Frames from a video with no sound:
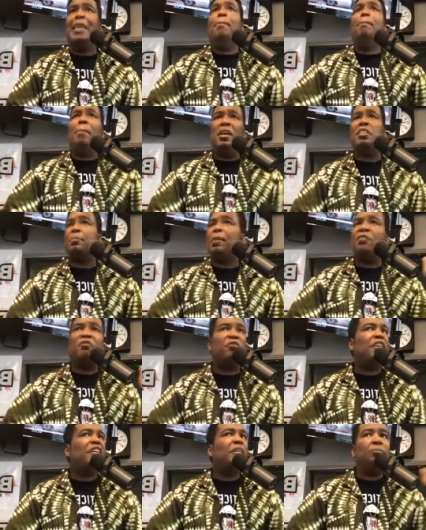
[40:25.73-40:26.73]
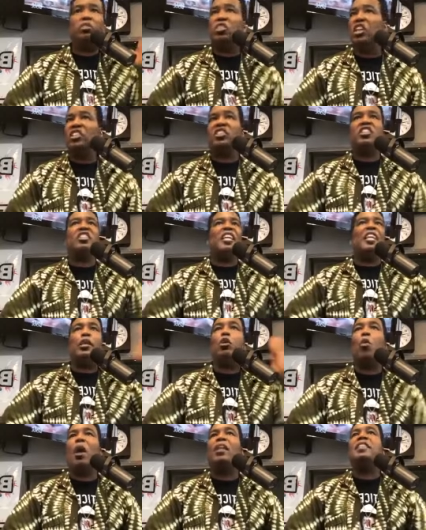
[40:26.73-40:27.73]
It must be freedom, justice, and
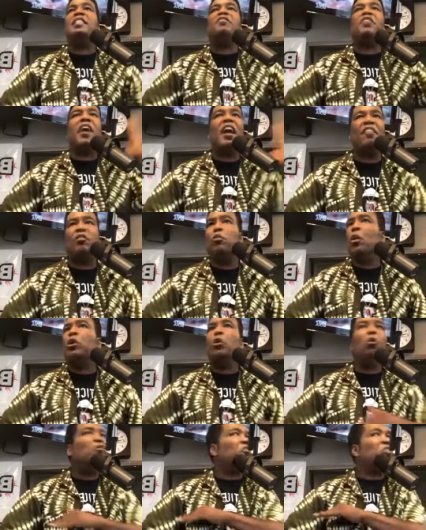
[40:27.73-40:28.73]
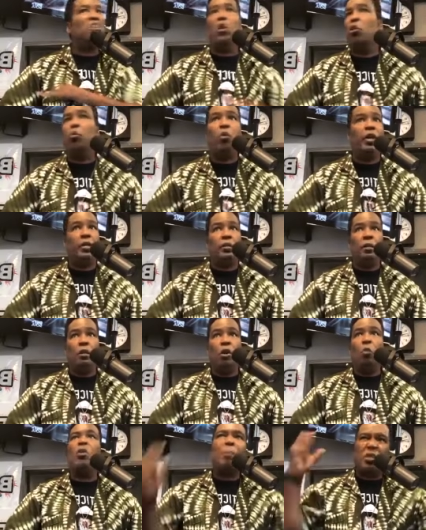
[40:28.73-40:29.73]
equality for everyone or for no one.
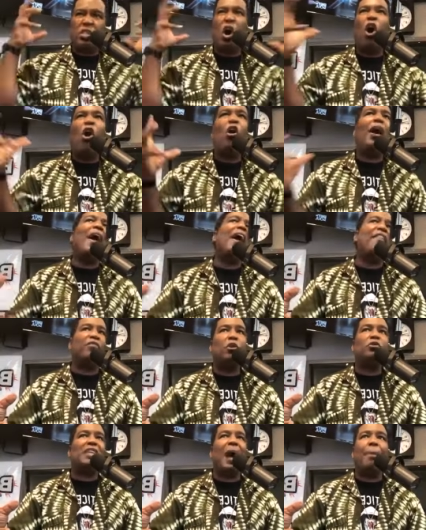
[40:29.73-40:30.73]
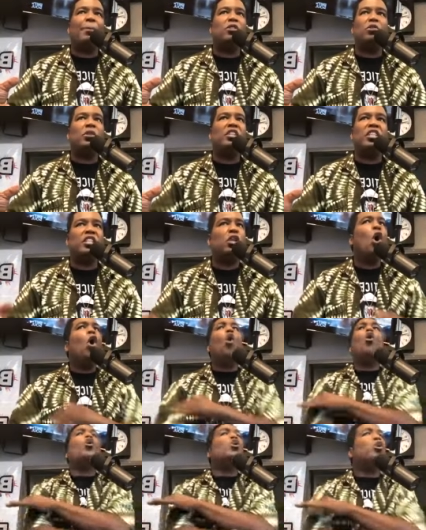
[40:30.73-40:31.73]
We must all have those opportunities,
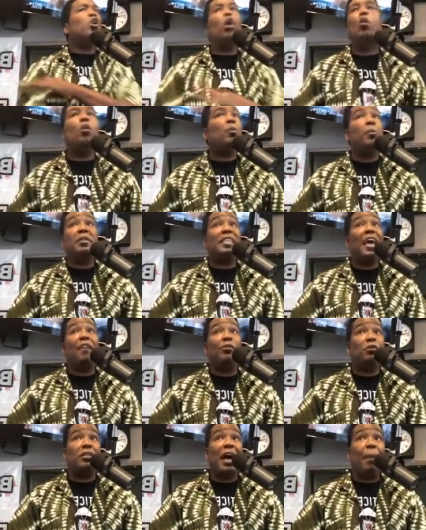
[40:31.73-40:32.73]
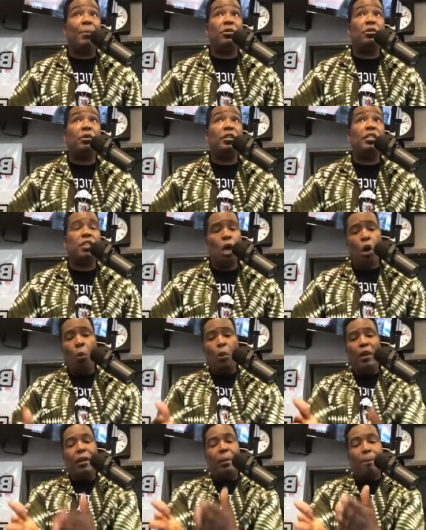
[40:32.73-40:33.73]
or no one must have those opportunities.
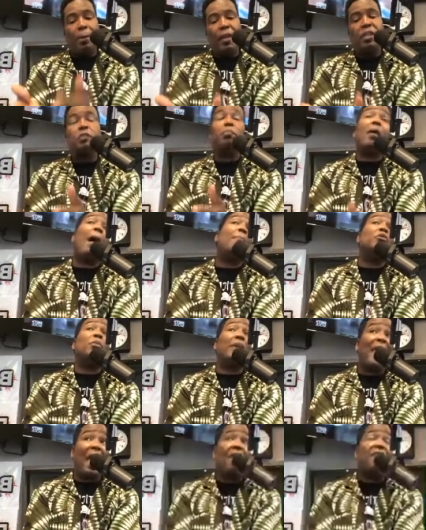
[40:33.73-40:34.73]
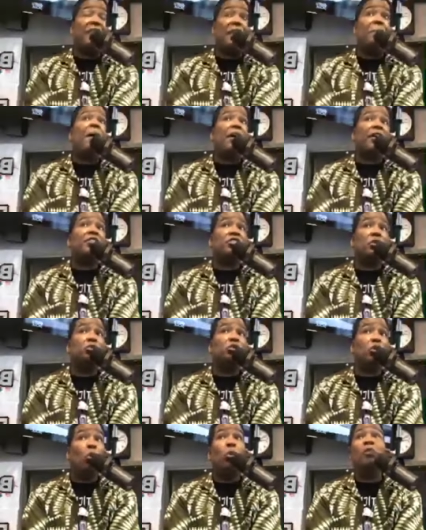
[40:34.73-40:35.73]
One of the biggest problems we have in the American
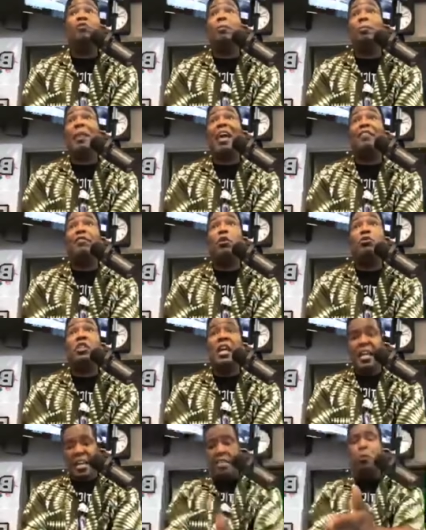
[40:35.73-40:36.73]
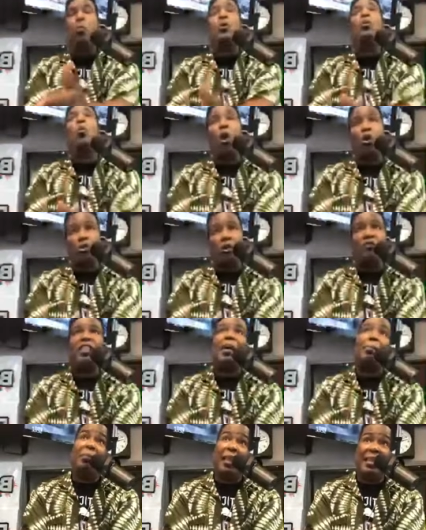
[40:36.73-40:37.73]
social order for black folks is when we walked
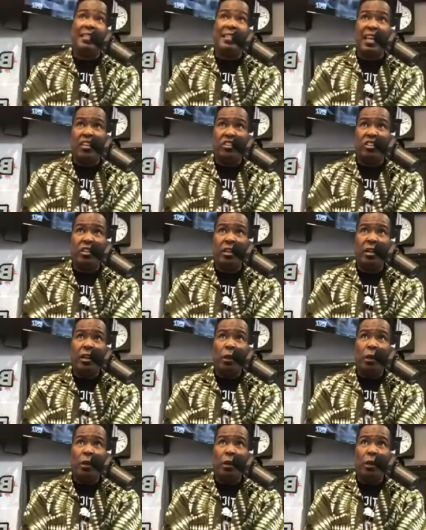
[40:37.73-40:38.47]
off that plantation